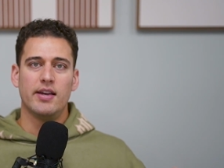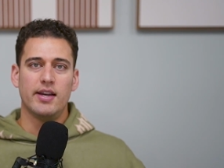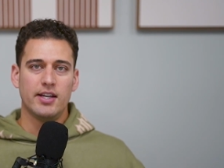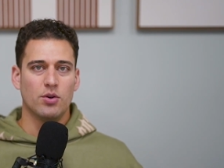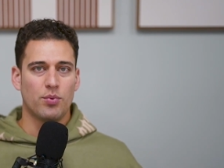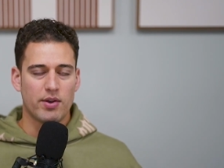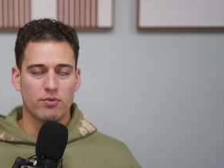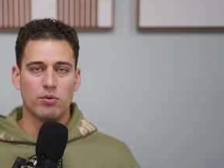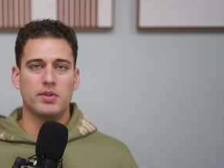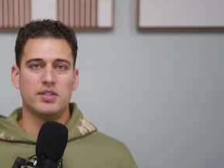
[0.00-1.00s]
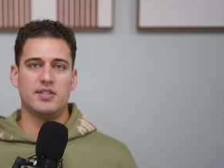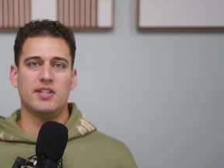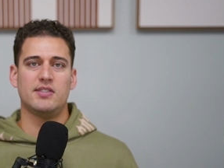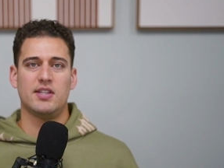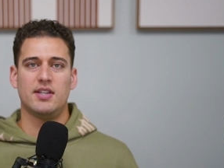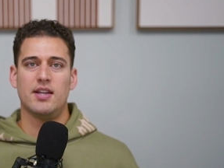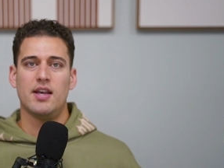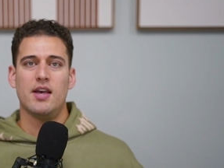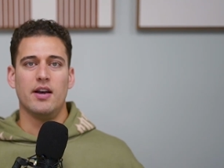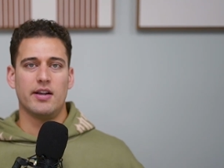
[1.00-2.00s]
in the weight room this season.
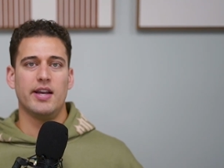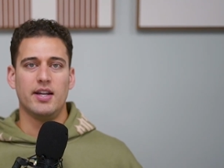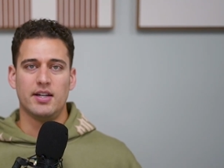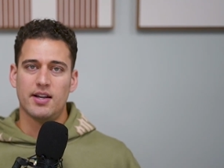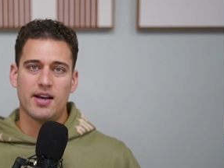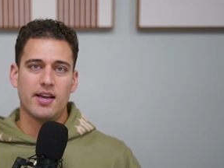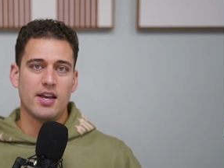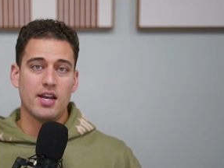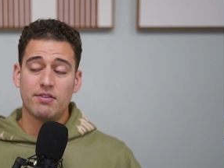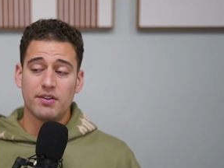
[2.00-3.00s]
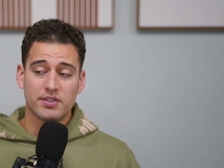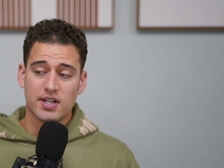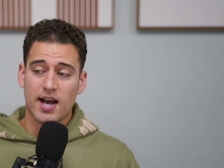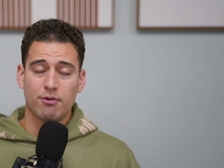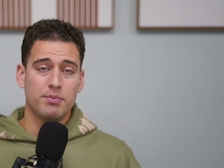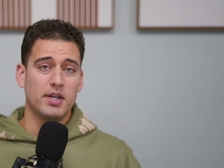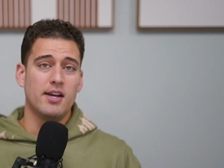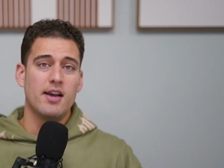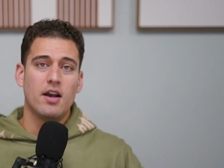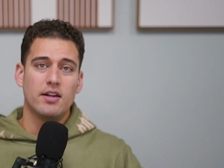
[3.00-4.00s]
Again, even if it's not with me,
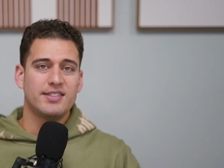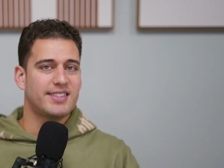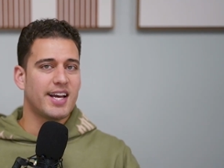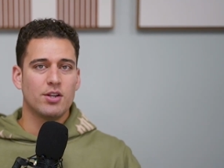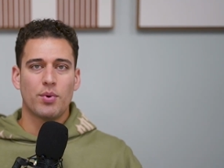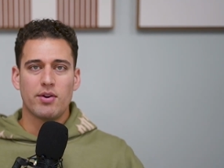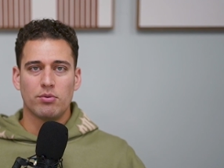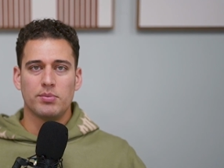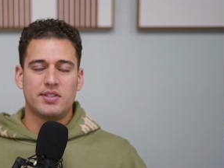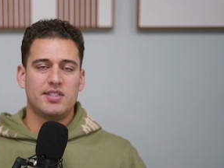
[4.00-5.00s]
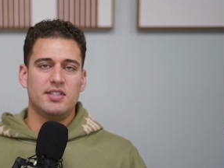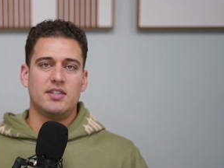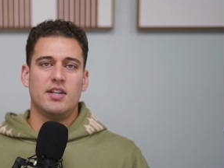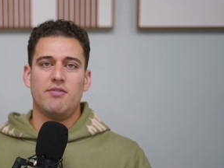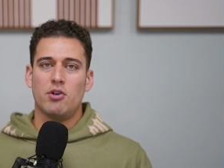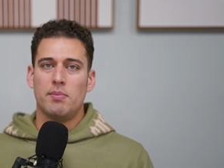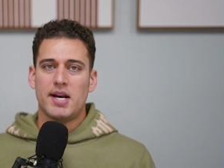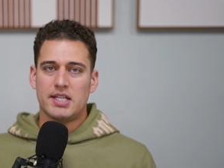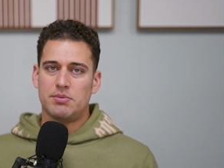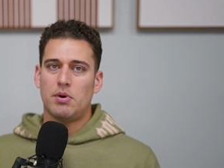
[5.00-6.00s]
stay in the weight room this season if you're a
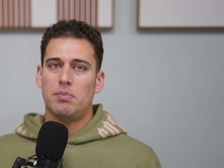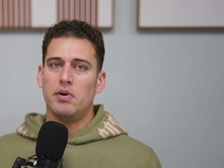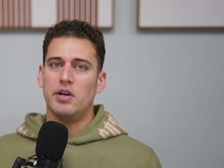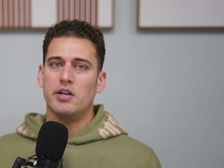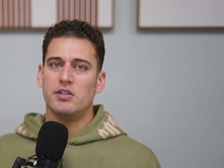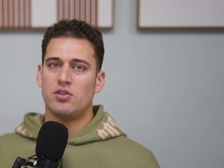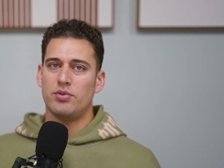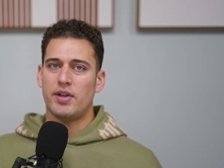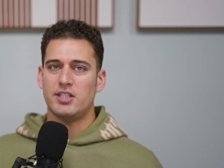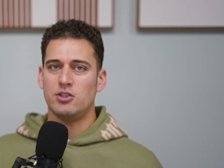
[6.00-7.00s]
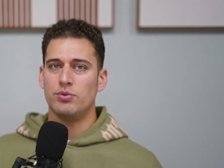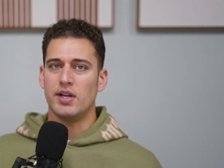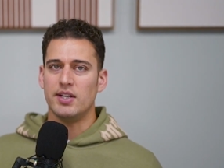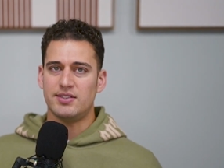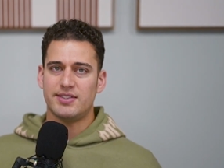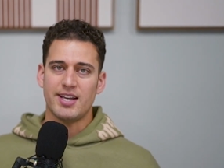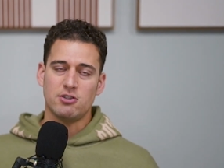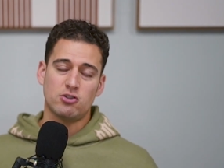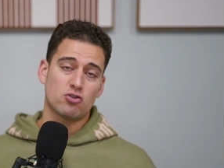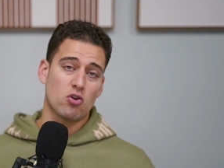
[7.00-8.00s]
basketball player so that you can stay
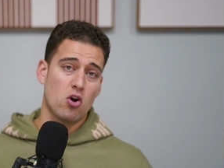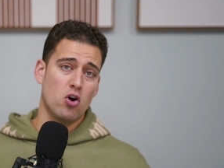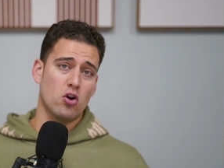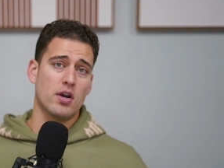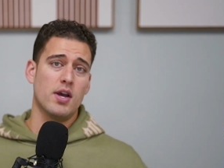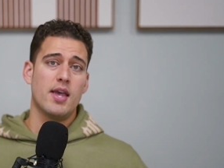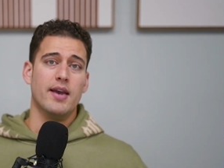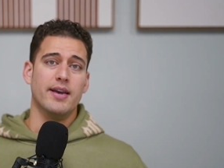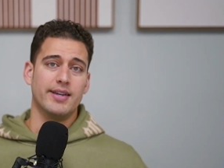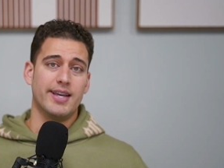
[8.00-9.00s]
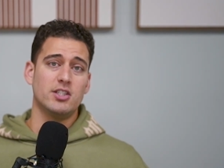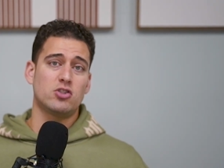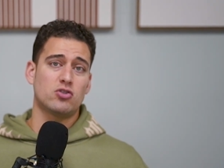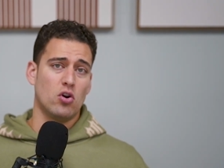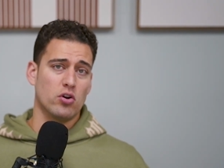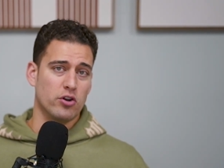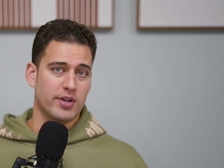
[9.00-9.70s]
strong, get stronger,